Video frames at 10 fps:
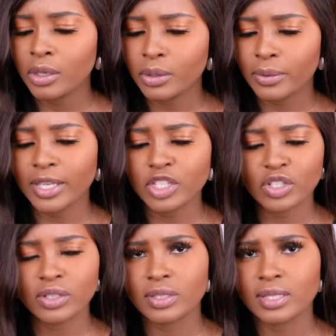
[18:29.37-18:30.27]
you can
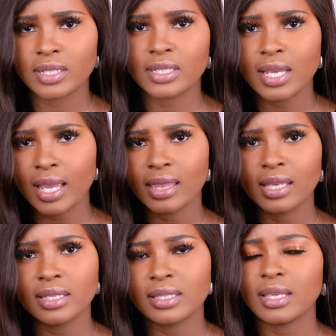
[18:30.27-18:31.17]
just take
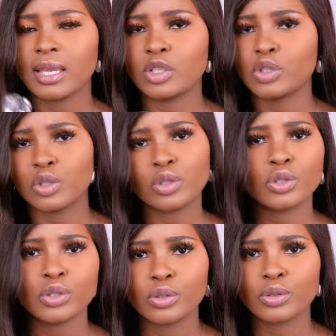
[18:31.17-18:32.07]
this and
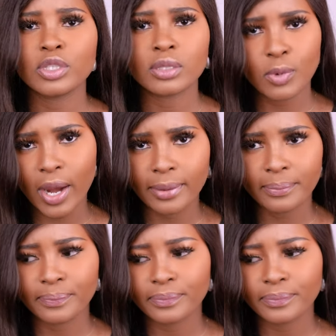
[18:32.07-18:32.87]
spray.